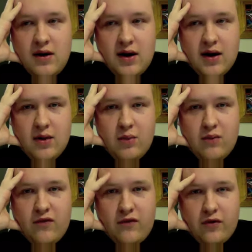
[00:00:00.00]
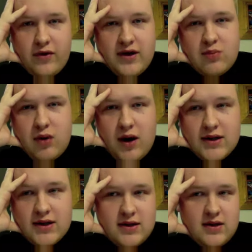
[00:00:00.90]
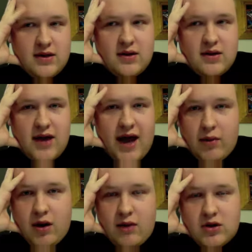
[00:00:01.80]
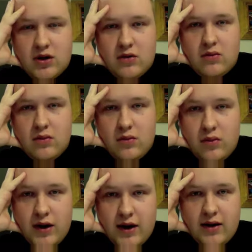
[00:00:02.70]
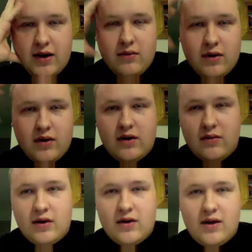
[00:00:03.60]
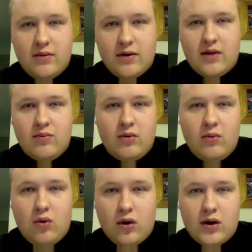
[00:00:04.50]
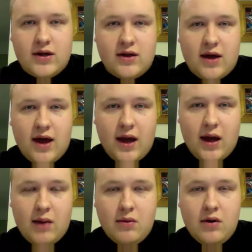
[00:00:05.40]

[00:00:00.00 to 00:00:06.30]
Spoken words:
For these prices, Capcom should have really put more into the game.